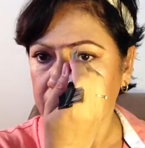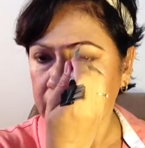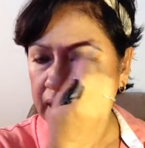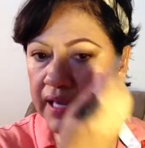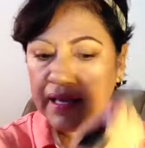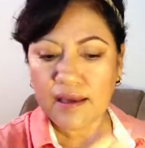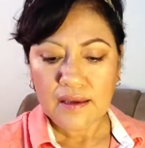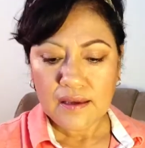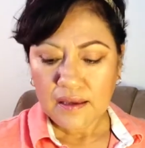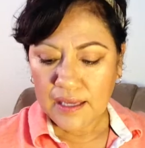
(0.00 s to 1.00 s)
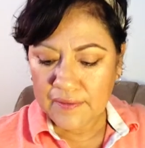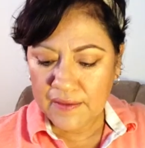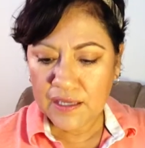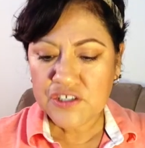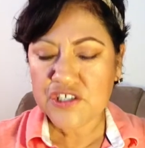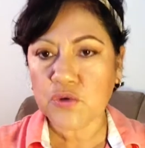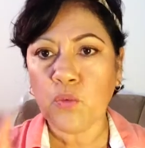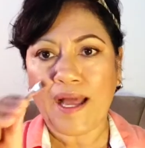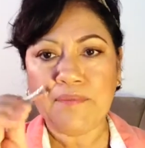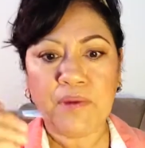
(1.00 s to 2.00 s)
Okay, and then just
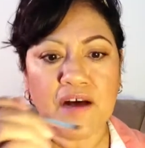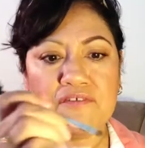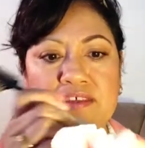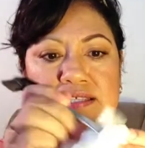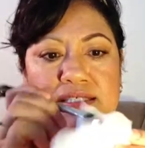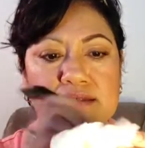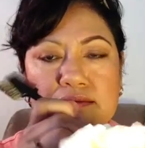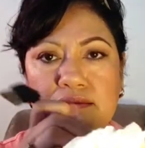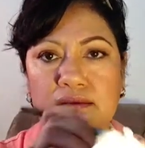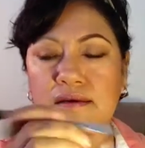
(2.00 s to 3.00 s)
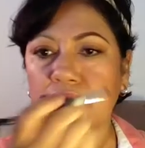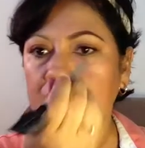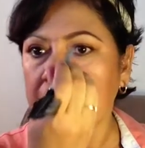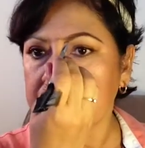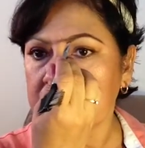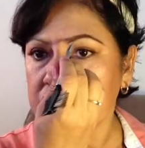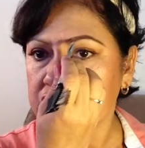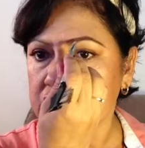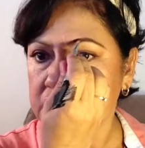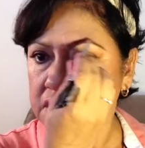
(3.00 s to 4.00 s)
wipe off this and then
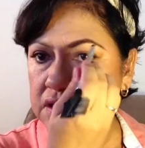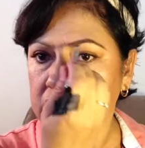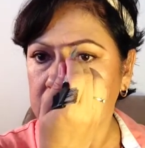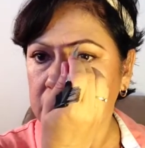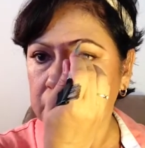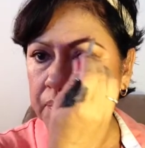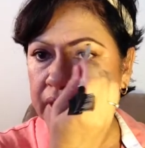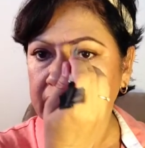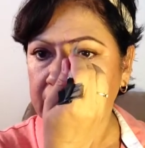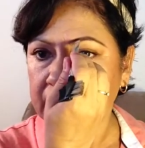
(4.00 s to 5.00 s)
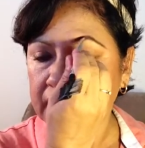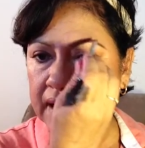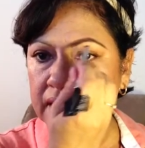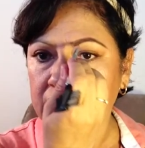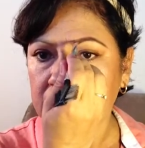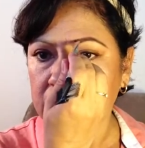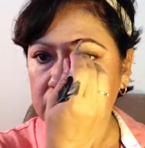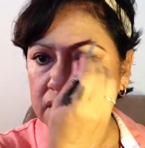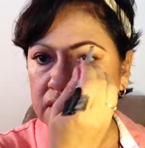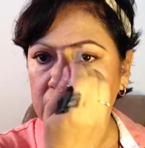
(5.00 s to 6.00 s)
just bring it in
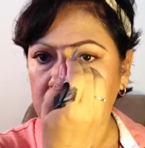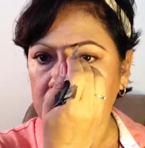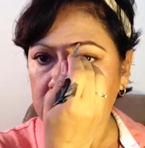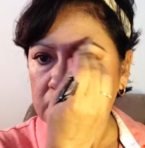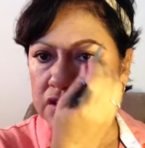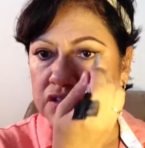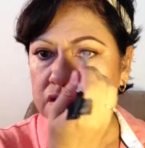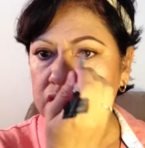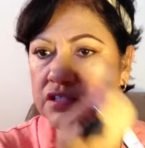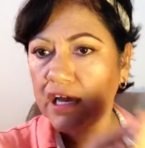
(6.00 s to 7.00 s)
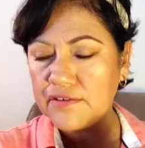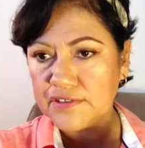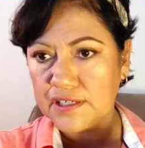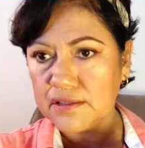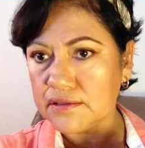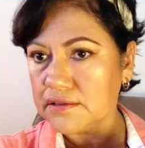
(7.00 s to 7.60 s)
softer.